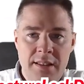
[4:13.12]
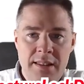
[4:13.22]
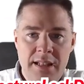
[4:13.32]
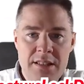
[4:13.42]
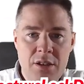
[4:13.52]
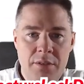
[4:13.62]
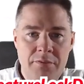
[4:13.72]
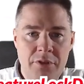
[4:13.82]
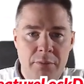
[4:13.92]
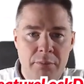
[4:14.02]
that's come
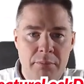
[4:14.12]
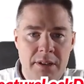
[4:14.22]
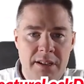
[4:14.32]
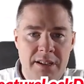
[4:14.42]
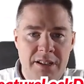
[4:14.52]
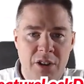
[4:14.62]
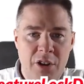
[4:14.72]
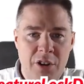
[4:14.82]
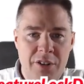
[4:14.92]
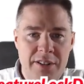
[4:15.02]
from
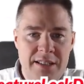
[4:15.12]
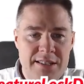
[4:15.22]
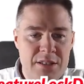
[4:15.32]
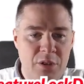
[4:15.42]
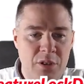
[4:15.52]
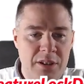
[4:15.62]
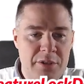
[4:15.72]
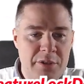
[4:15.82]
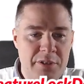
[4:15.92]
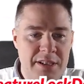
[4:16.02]
our installer
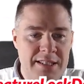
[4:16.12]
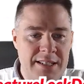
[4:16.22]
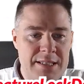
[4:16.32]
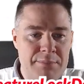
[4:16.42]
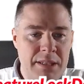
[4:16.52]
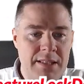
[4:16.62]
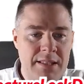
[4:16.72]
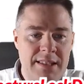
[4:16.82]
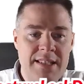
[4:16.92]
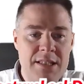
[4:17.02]
who created this, but
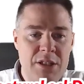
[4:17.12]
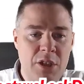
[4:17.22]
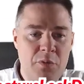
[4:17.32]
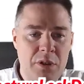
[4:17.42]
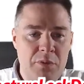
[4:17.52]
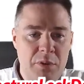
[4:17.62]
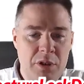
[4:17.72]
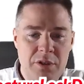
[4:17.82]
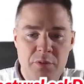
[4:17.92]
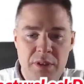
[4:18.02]
that's not what we
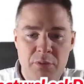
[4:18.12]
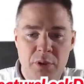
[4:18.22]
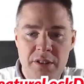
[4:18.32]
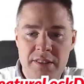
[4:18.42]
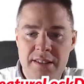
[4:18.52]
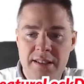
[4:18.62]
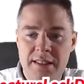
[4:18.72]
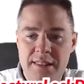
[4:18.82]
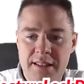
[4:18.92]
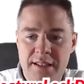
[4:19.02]
want. We
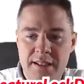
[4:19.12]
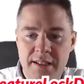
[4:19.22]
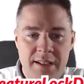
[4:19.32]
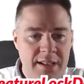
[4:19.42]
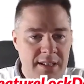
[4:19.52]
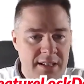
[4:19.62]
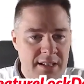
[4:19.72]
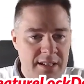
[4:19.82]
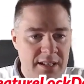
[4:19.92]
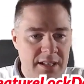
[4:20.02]
wanted the
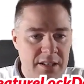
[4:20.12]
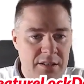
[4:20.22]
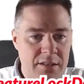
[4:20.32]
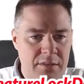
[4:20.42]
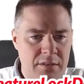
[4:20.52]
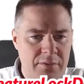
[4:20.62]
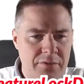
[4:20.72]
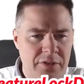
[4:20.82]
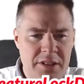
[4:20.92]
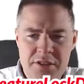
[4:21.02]

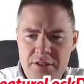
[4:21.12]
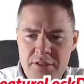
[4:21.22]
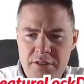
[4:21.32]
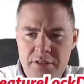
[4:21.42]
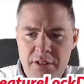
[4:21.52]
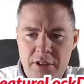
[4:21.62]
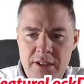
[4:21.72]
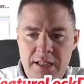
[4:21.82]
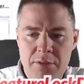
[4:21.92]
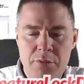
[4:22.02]
feature lockdown,